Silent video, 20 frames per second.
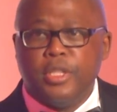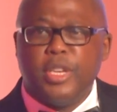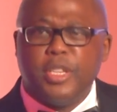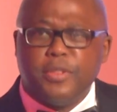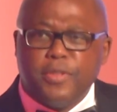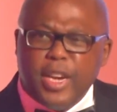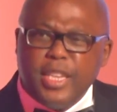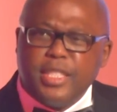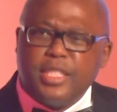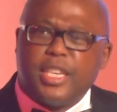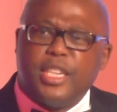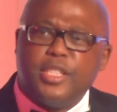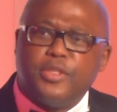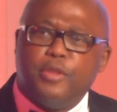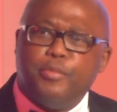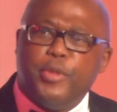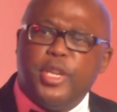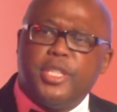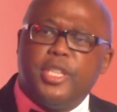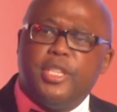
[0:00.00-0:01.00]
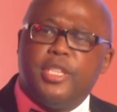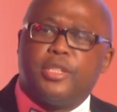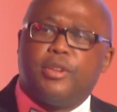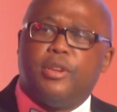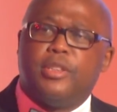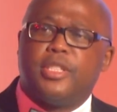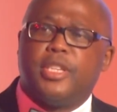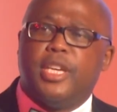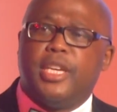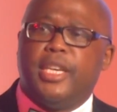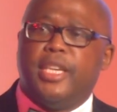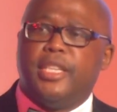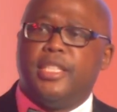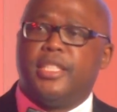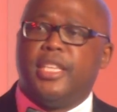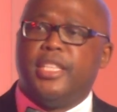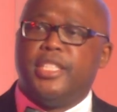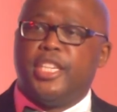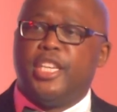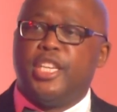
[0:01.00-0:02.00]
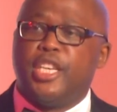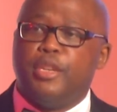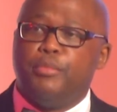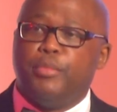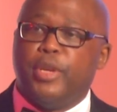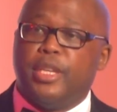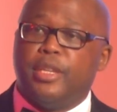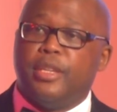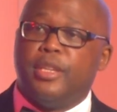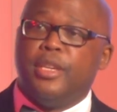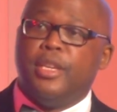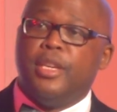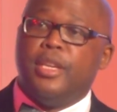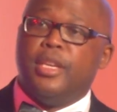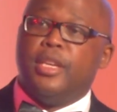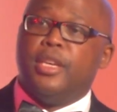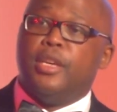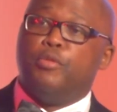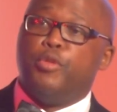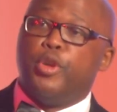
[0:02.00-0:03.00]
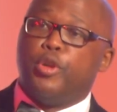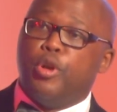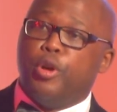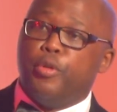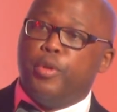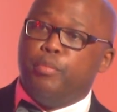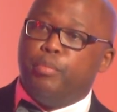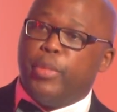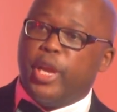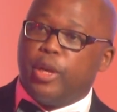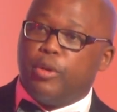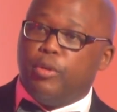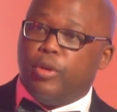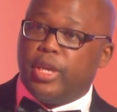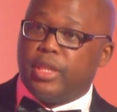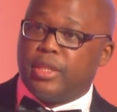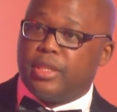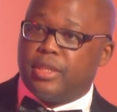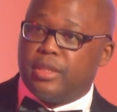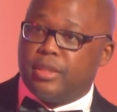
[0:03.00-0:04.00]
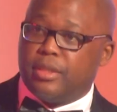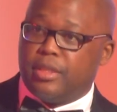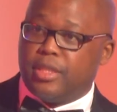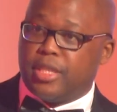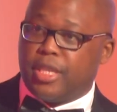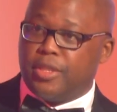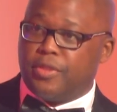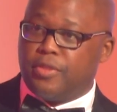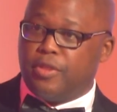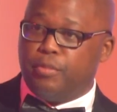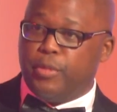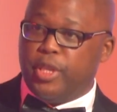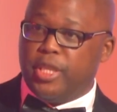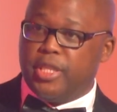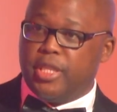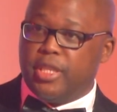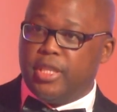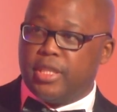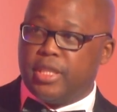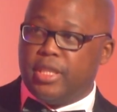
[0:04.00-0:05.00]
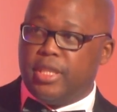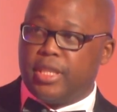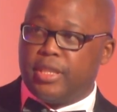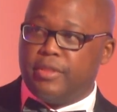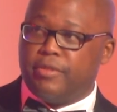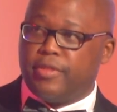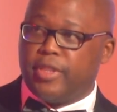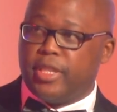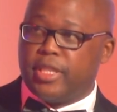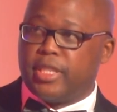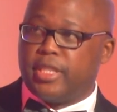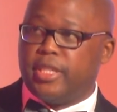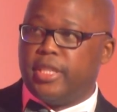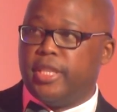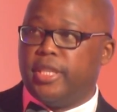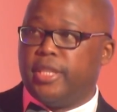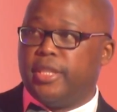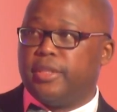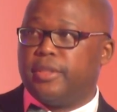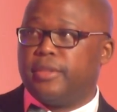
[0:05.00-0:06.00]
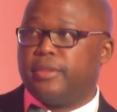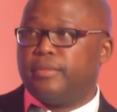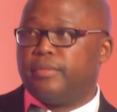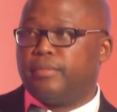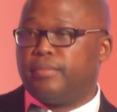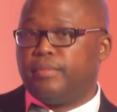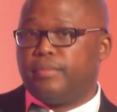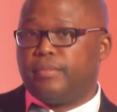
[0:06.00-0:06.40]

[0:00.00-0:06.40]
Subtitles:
So as far as transformation is concerned, ladies and gentlemen, we're going backwards. Transformation is in reverse gears.